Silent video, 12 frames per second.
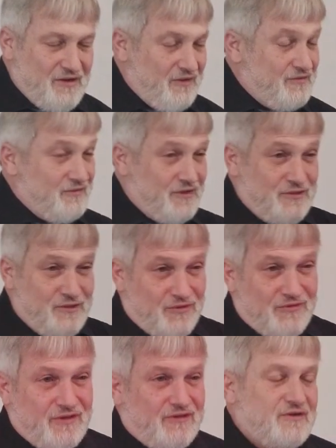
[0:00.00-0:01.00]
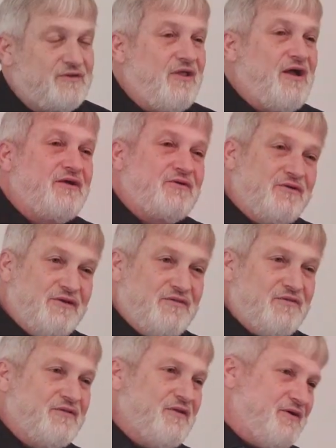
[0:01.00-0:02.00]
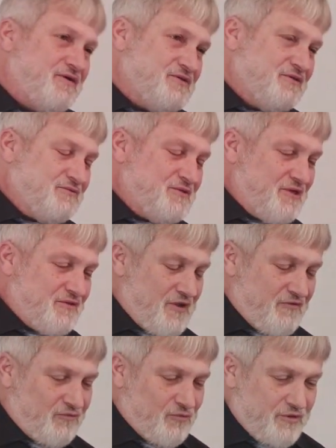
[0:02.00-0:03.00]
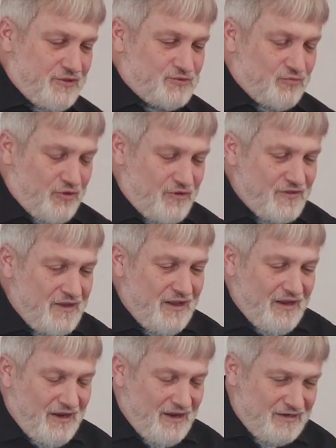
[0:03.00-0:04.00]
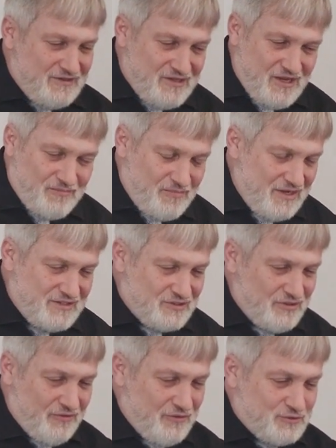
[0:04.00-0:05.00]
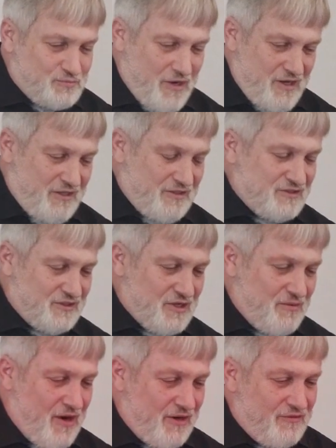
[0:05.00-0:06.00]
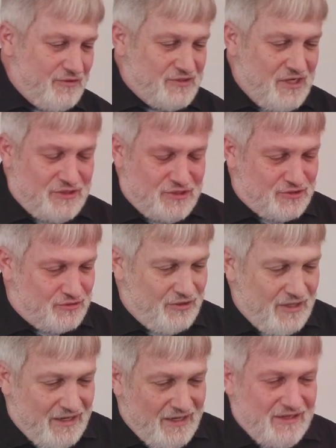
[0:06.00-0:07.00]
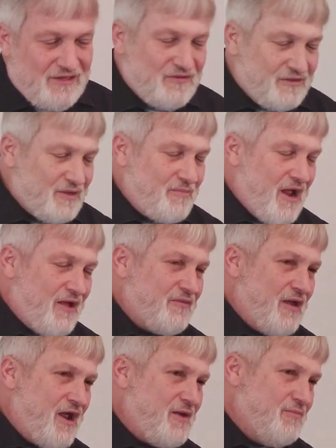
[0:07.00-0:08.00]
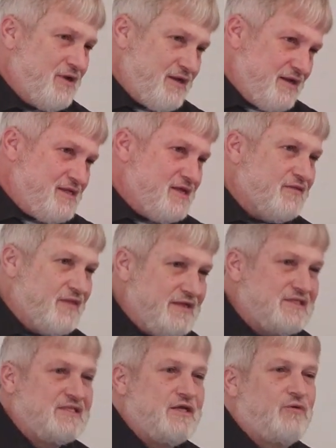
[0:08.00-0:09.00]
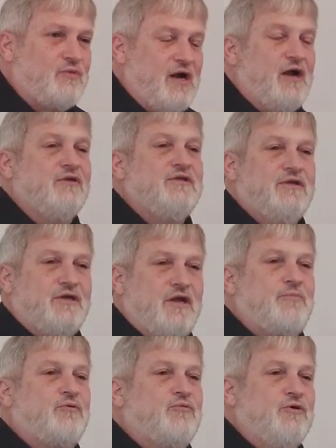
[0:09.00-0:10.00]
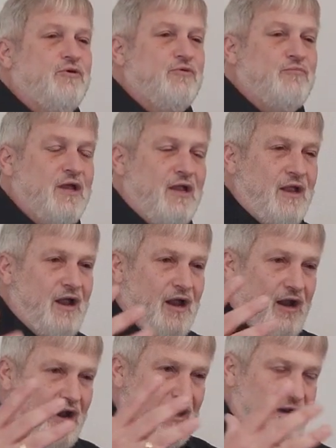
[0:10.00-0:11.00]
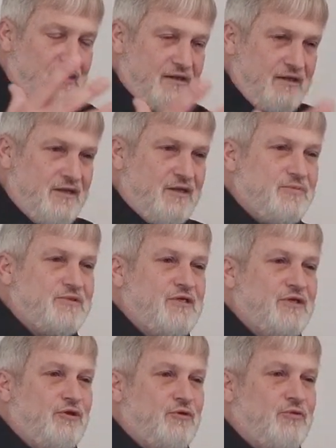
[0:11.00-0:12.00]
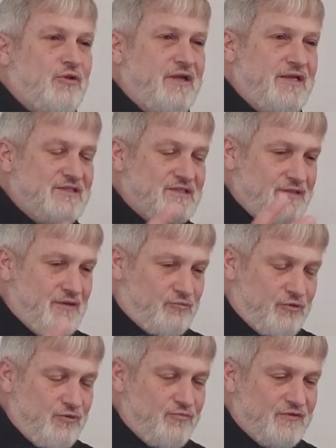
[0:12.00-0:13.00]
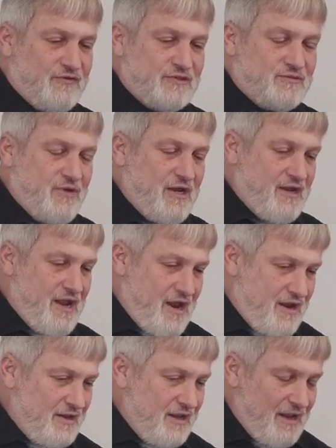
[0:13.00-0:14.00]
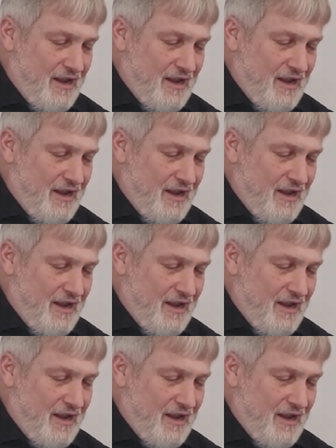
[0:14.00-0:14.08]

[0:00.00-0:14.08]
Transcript: not that they knew what they looked like or anything there, so take that for what it's worth. Uh, you can't base it on those paintings that come out of those ages or anything about that. But again, they sat around in an upper room uh, in a particular place, in a room that this man had,